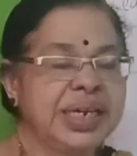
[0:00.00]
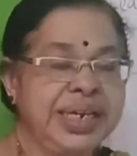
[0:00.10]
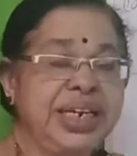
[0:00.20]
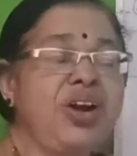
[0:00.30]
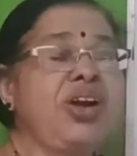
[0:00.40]

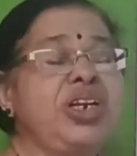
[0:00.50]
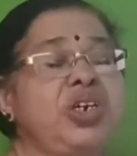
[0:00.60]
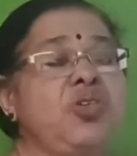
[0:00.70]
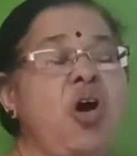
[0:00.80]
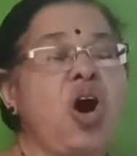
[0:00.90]
in order
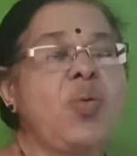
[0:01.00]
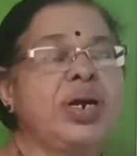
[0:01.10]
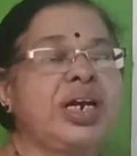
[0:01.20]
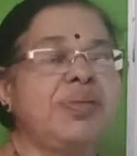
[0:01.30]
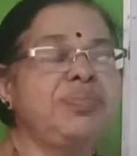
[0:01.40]
to
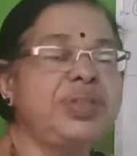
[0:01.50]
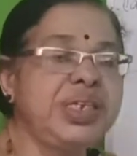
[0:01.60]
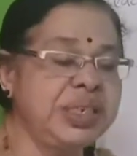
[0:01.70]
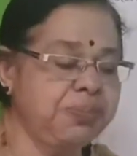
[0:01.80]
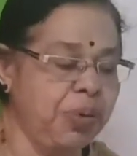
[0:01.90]
overcome
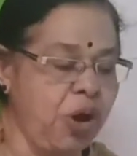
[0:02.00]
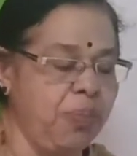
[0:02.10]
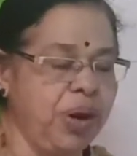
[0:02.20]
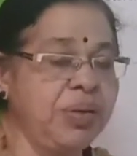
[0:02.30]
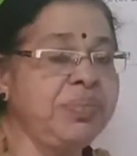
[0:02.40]
this
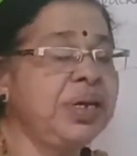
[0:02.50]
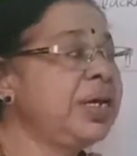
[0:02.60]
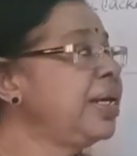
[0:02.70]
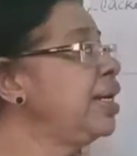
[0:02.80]
problem,